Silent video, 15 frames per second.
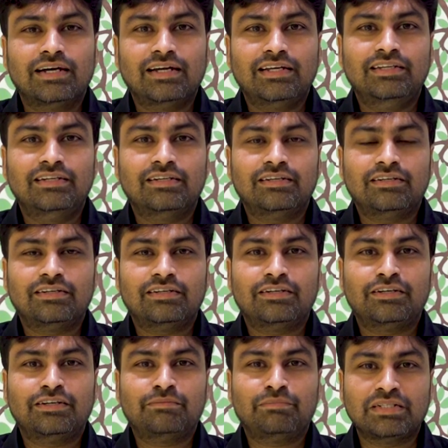Hi,
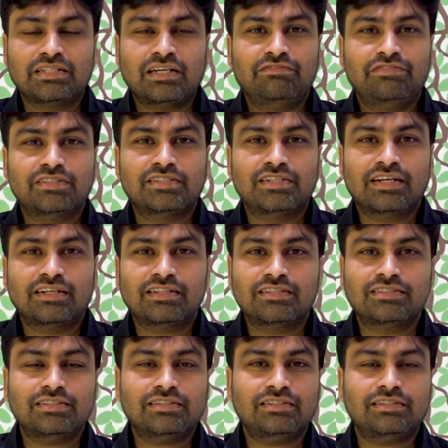myself is
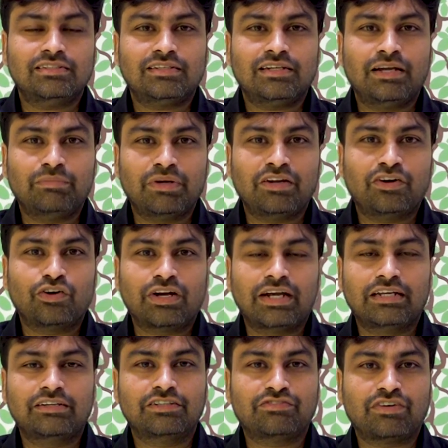Nyanateja. I am a law
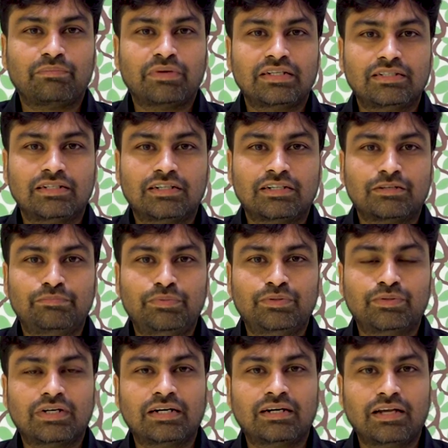graduate from IIT
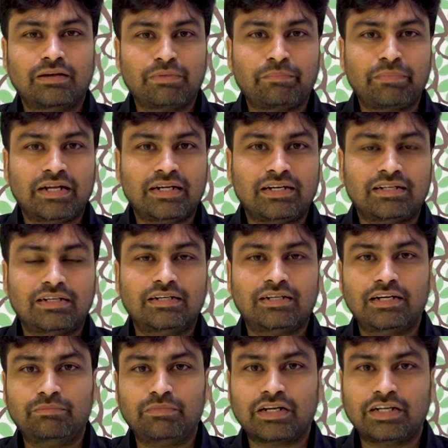Kharagpur and I am a patent and
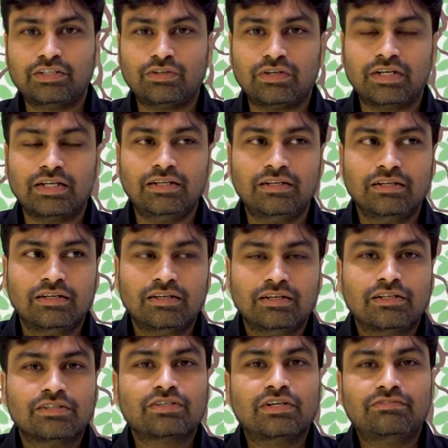trademark attorney.
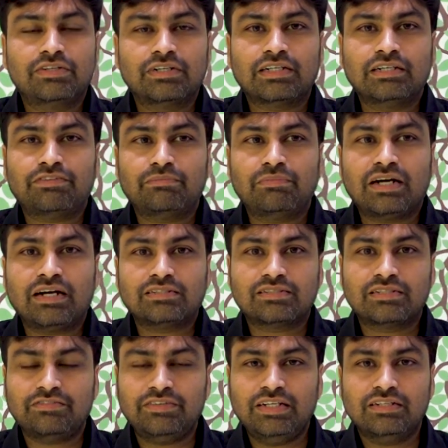So I am working from
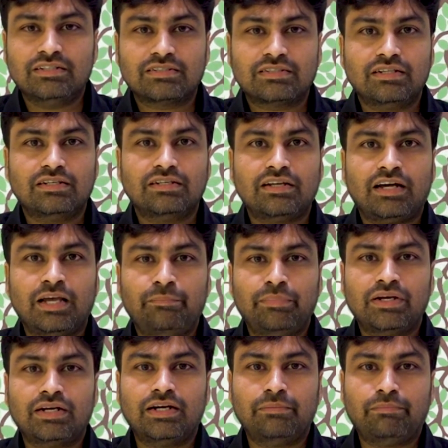last 7 years in
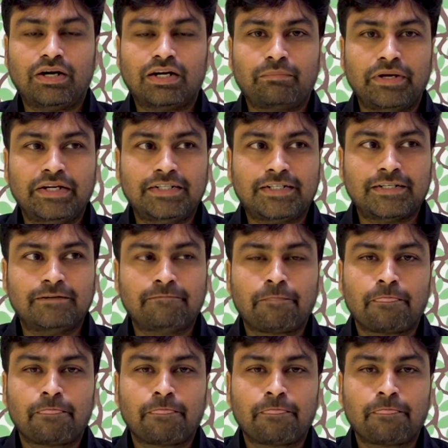IPR department.